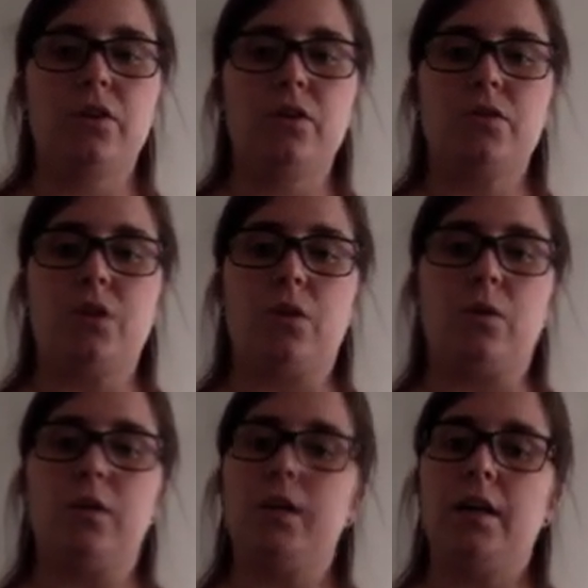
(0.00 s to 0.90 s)

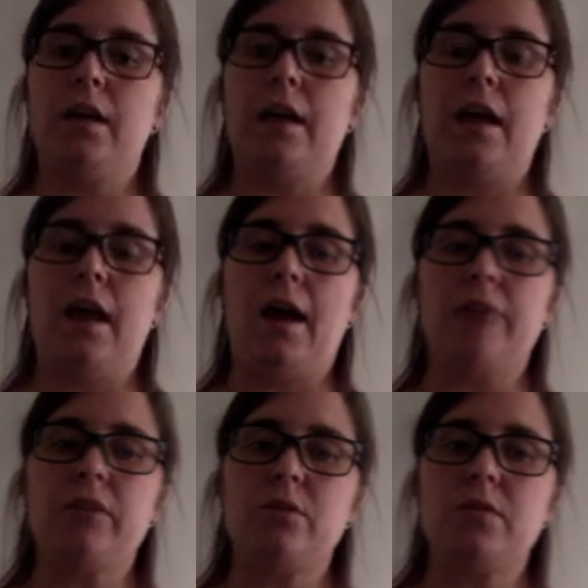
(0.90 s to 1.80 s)
So
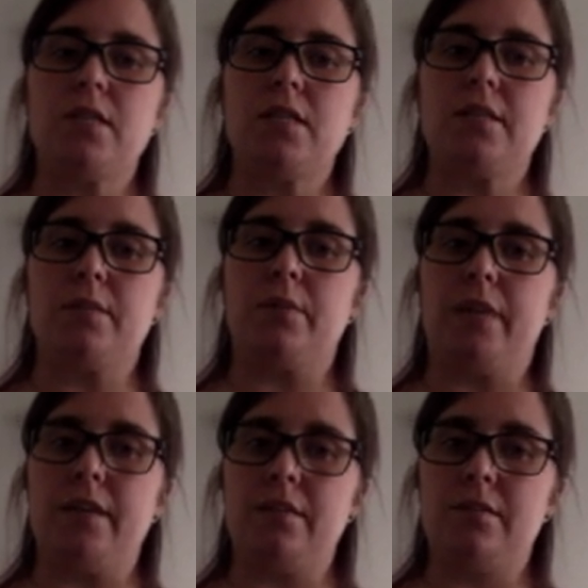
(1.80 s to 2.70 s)
having those things in
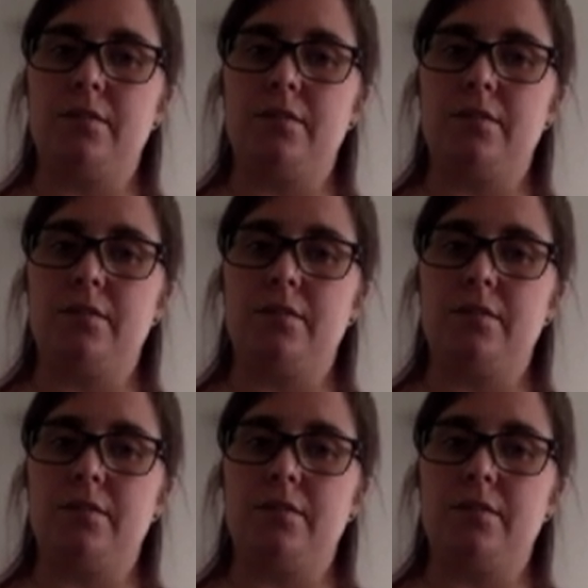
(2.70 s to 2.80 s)
place